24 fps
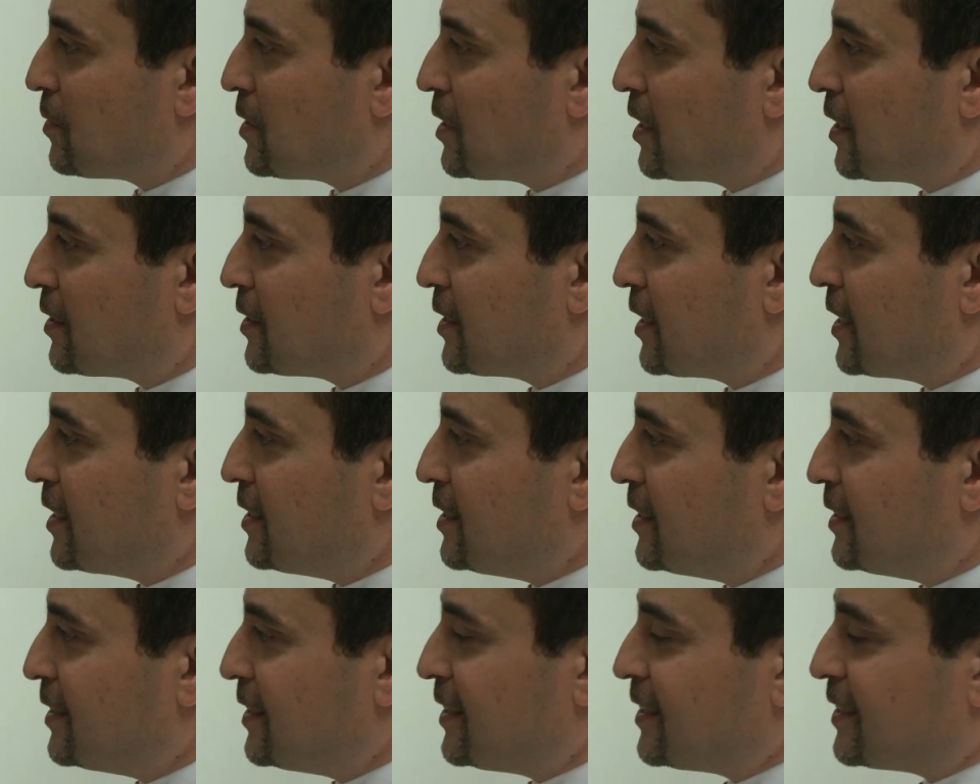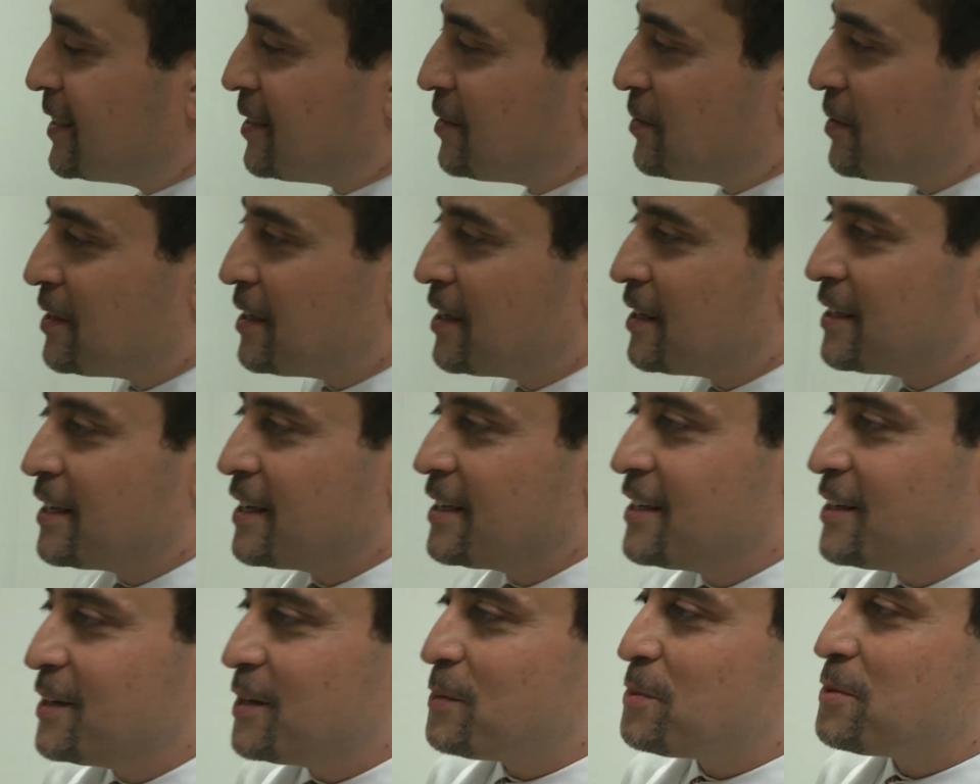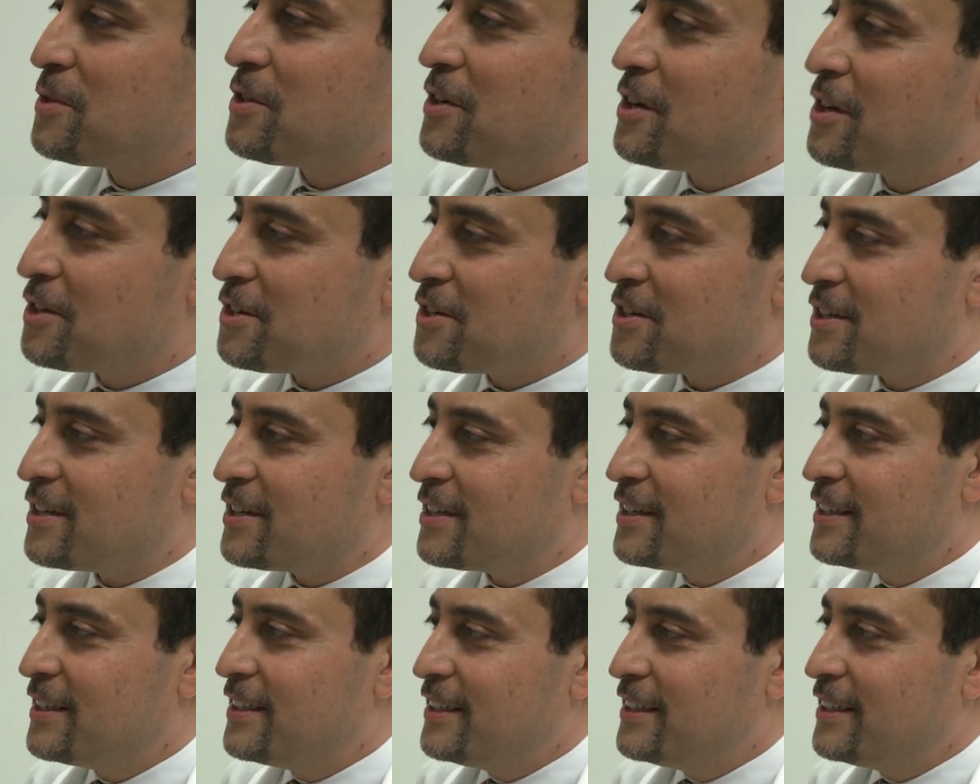Dr. Marwan performed laparoscopic